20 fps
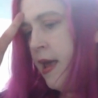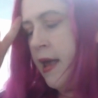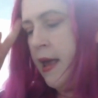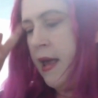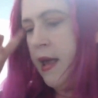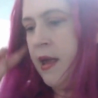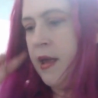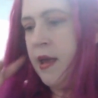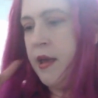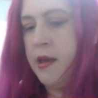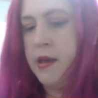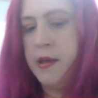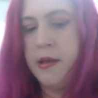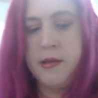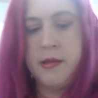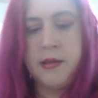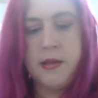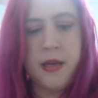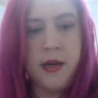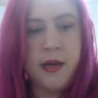
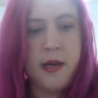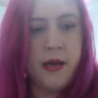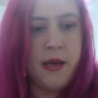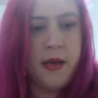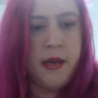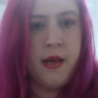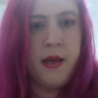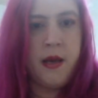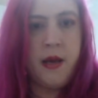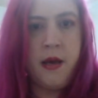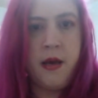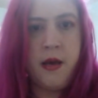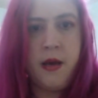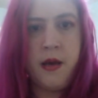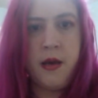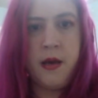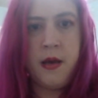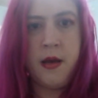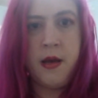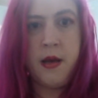And I,
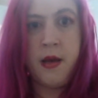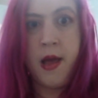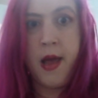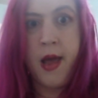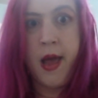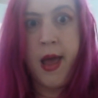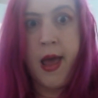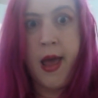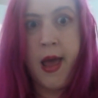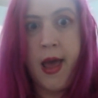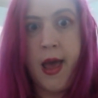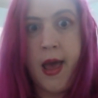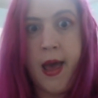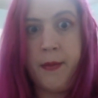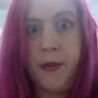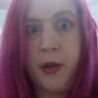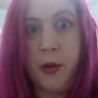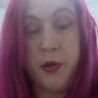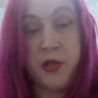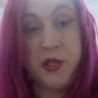
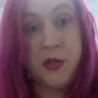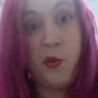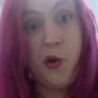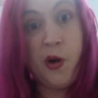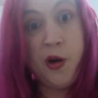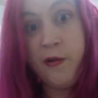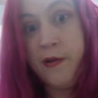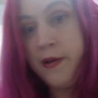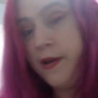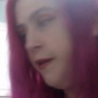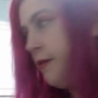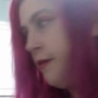I'm going to put some water in